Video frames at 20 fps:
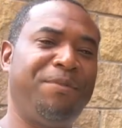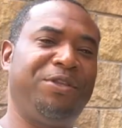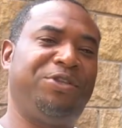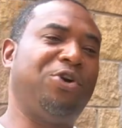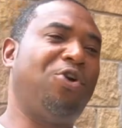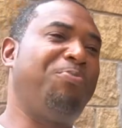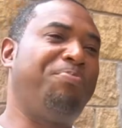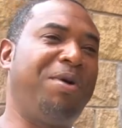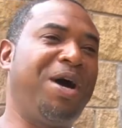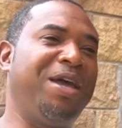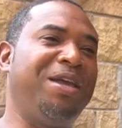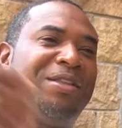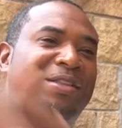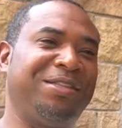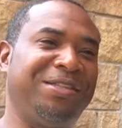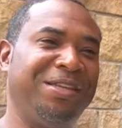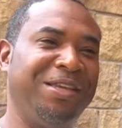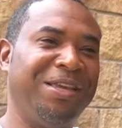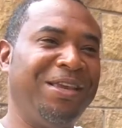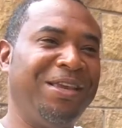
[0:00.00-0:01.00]
Joe
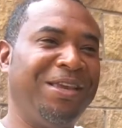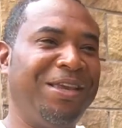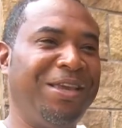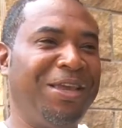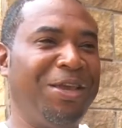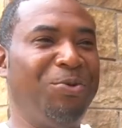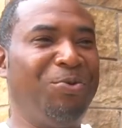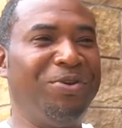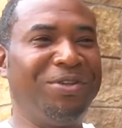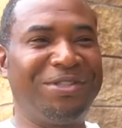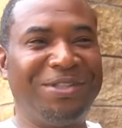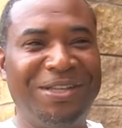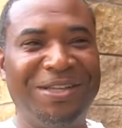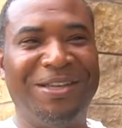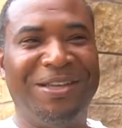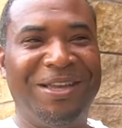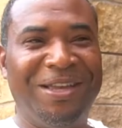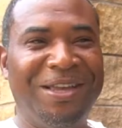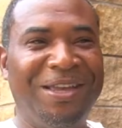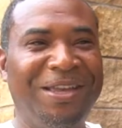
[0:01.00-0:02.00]
Buttons,
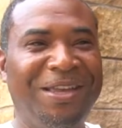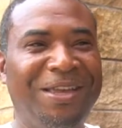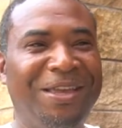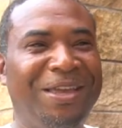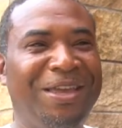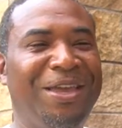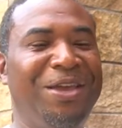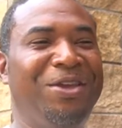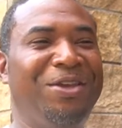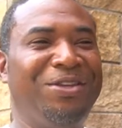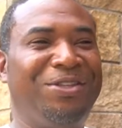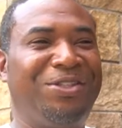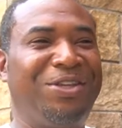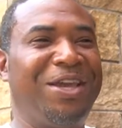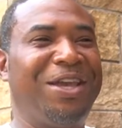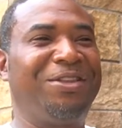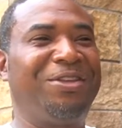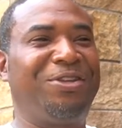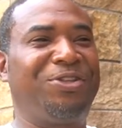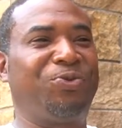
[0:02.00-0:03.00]
he
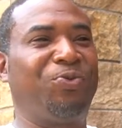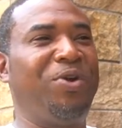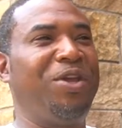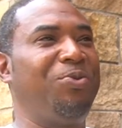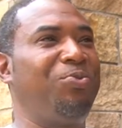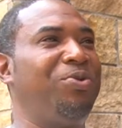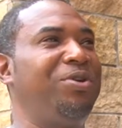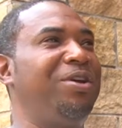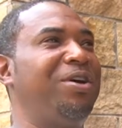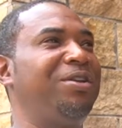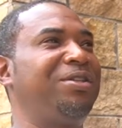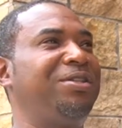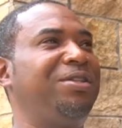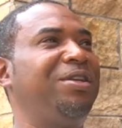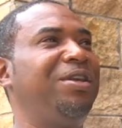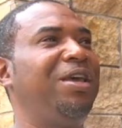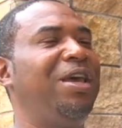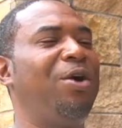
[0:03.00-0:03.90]
shared the suite with us,